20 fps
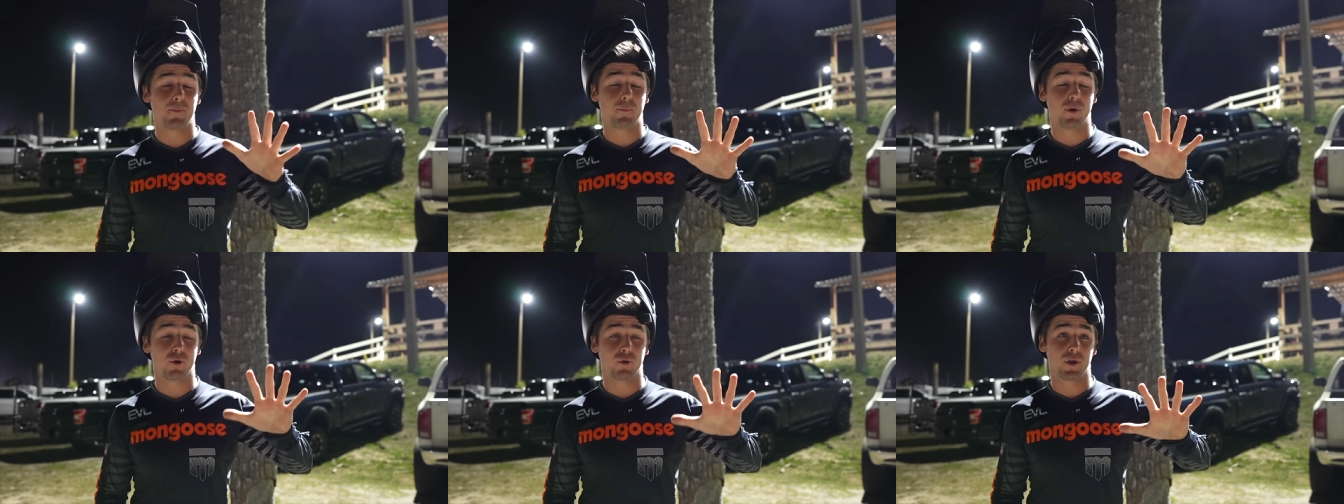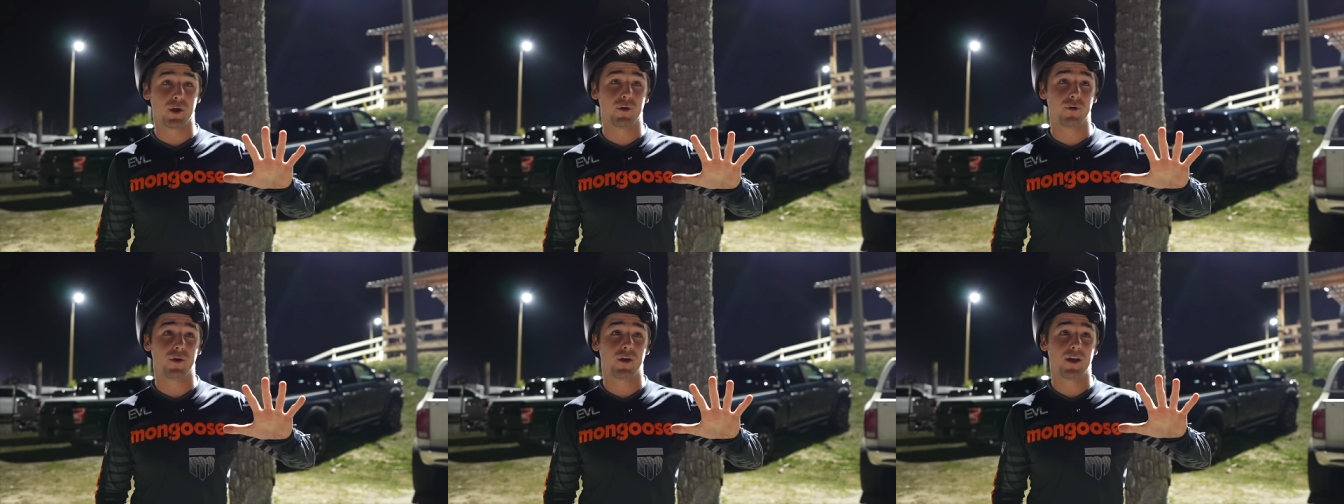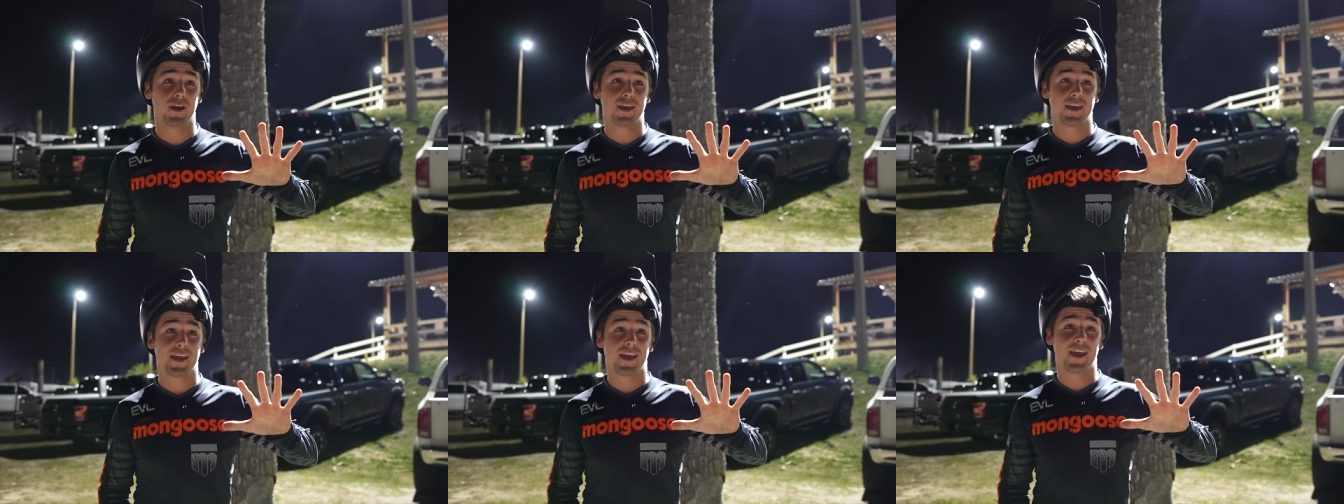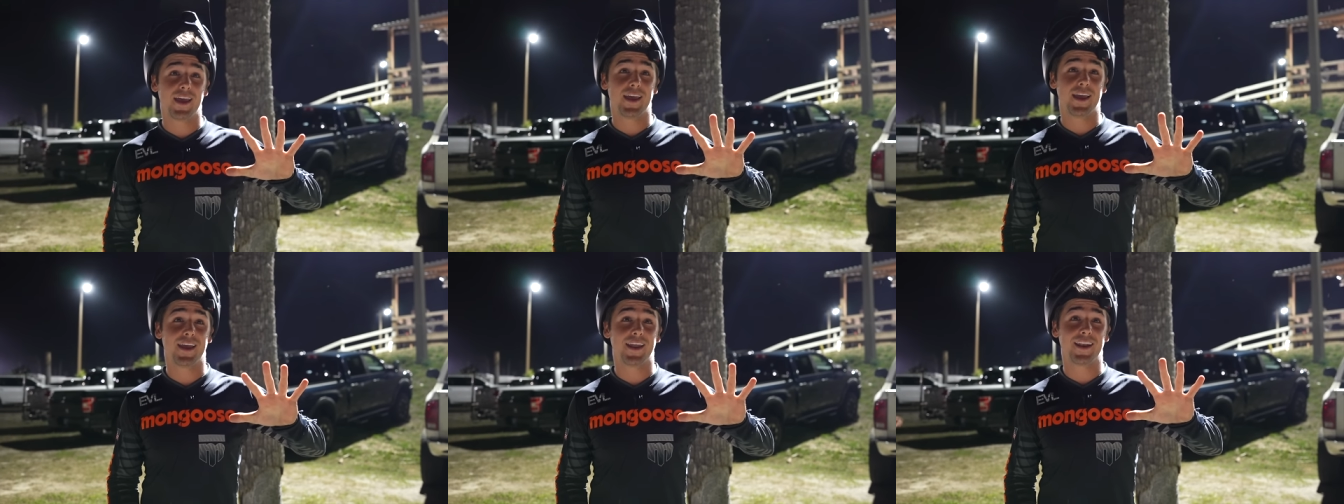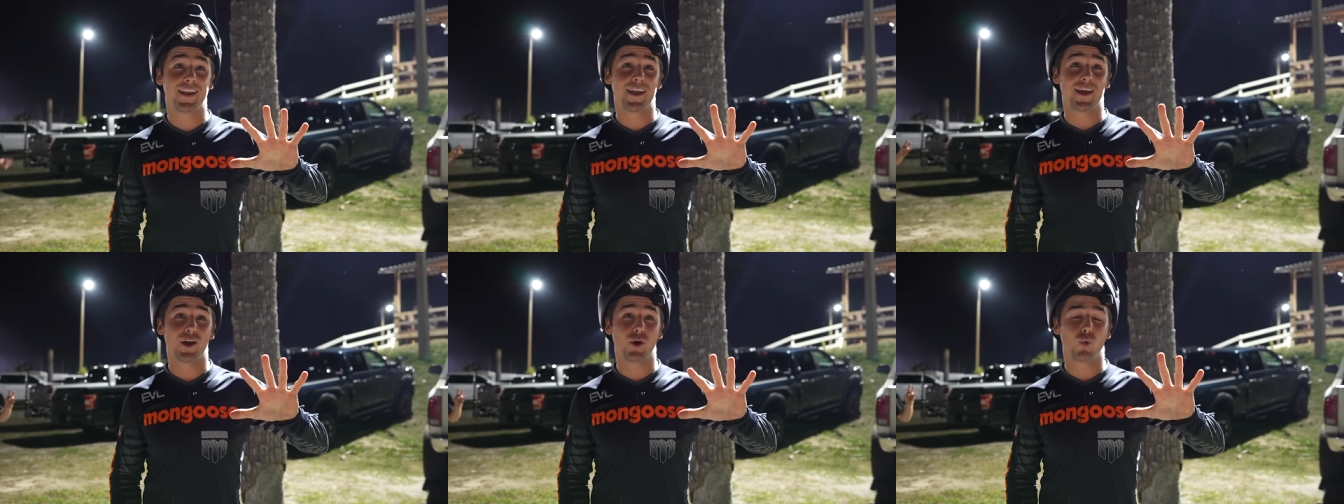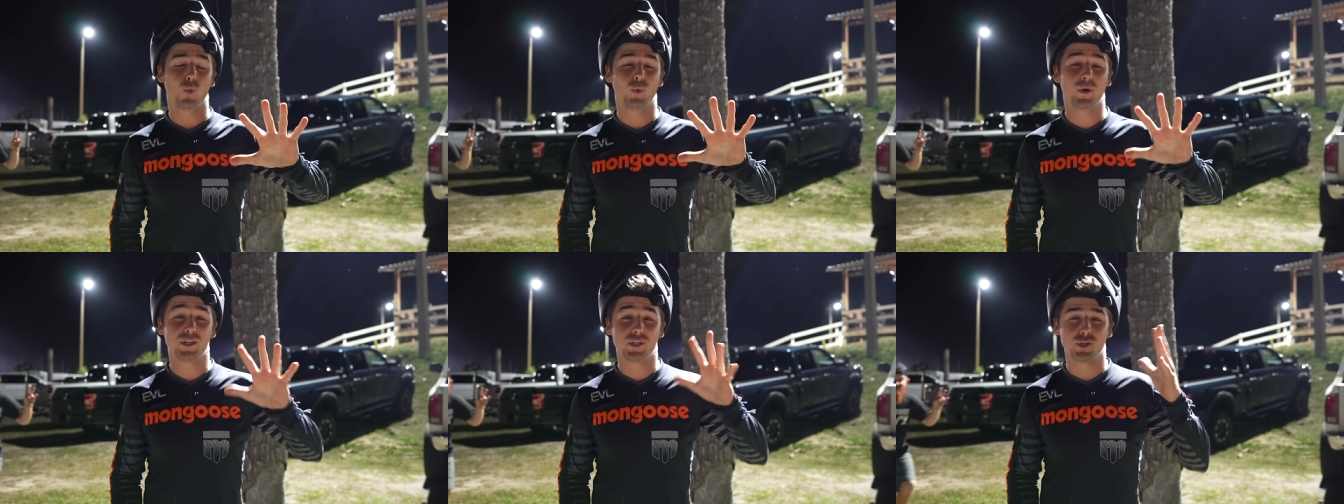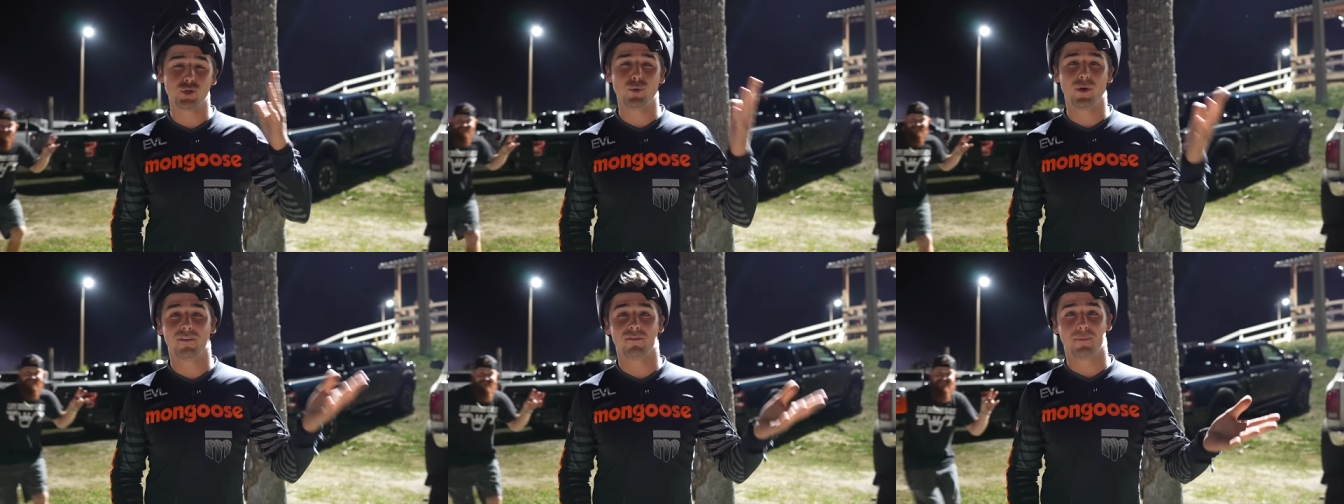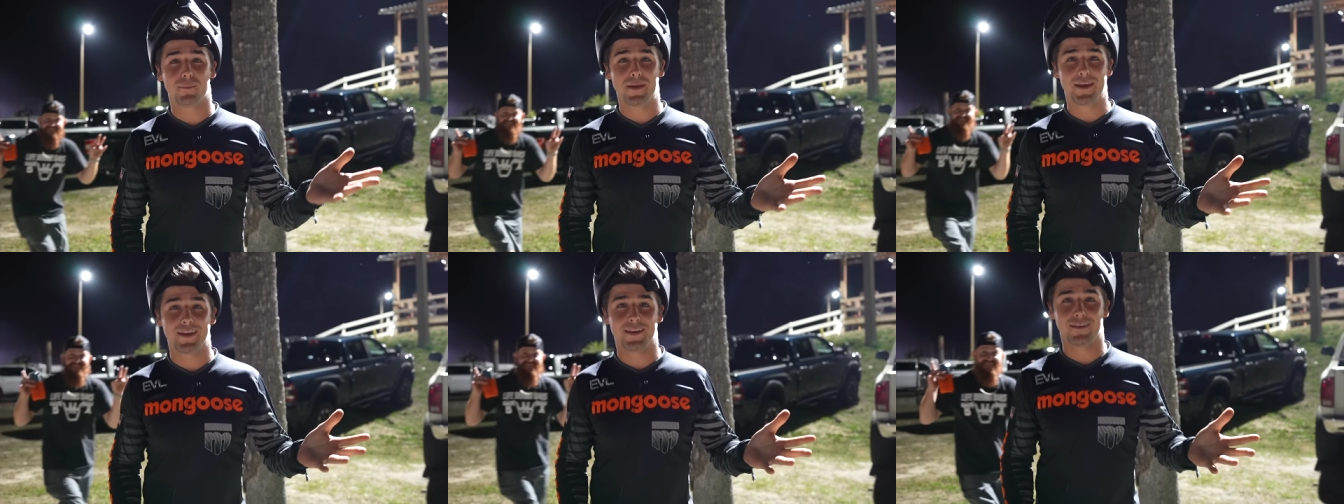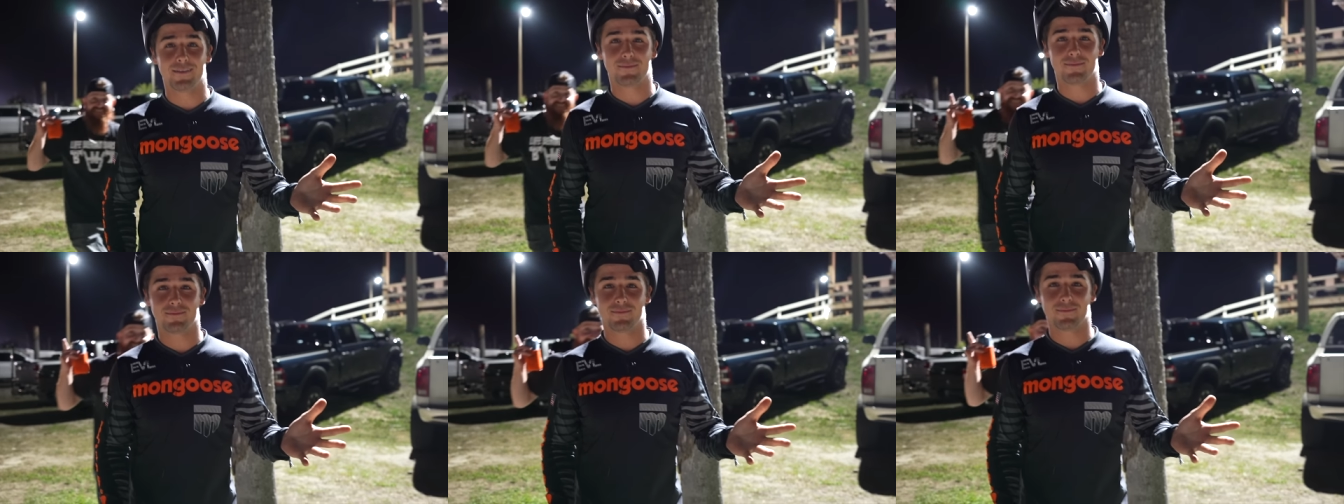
Moto, and we do have a main.